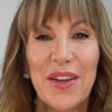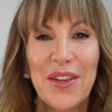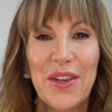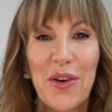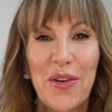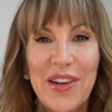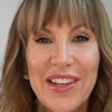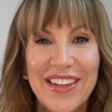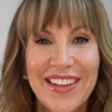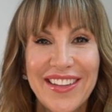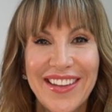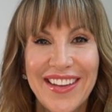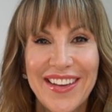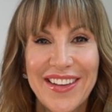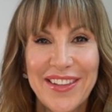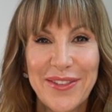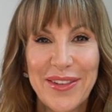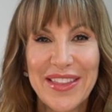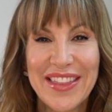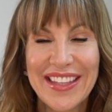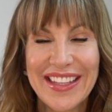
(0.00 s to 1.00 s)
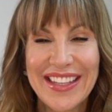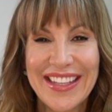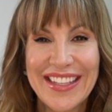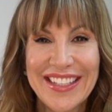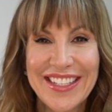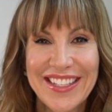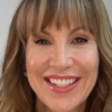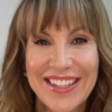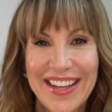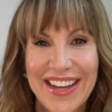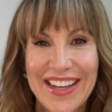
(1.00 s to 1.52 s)
Going along with the
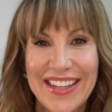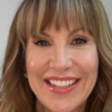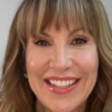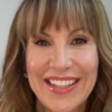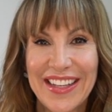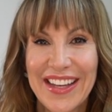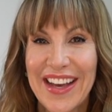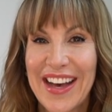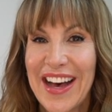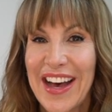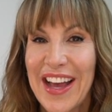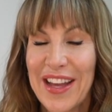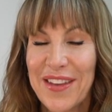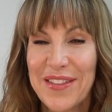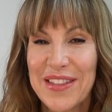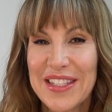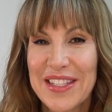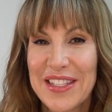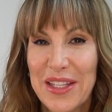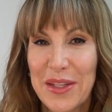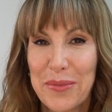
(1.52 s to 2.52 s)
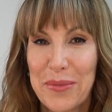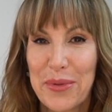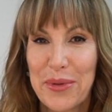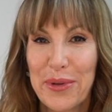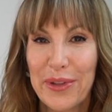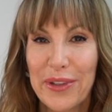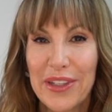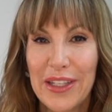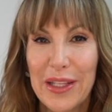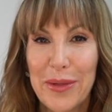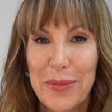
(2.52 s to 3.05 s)
kitchen idea, I haven't seen
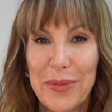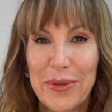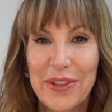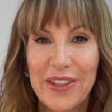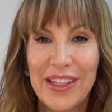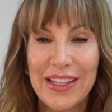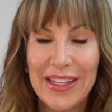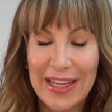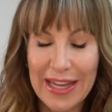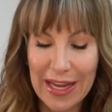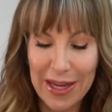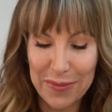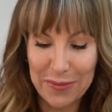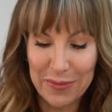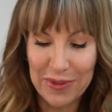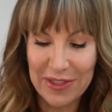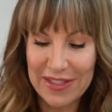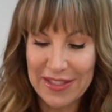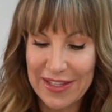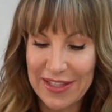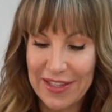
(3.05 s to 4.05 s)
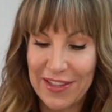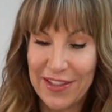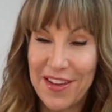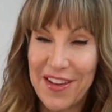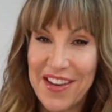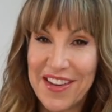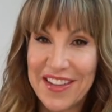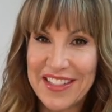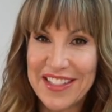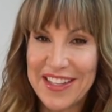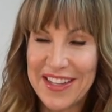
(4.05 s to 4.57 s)
pretty aprons in a
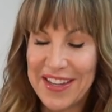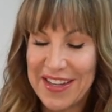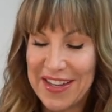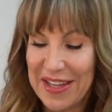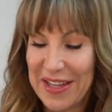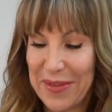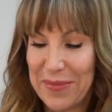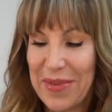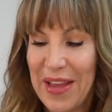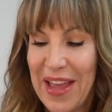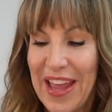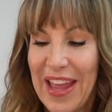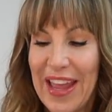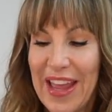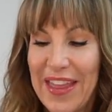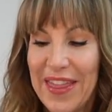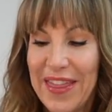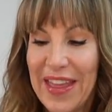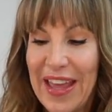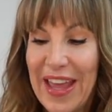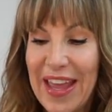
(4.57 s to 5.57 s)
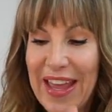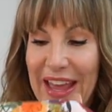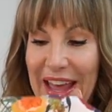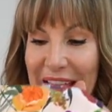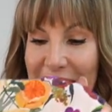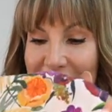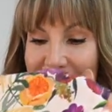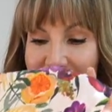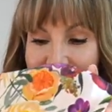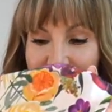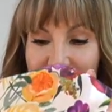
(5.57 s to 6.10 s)
long time, and they
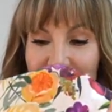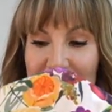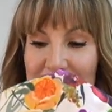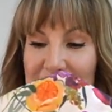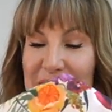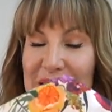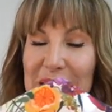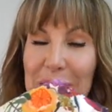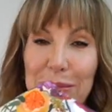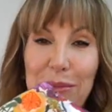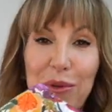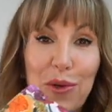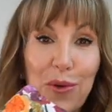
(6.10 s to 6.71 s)
have some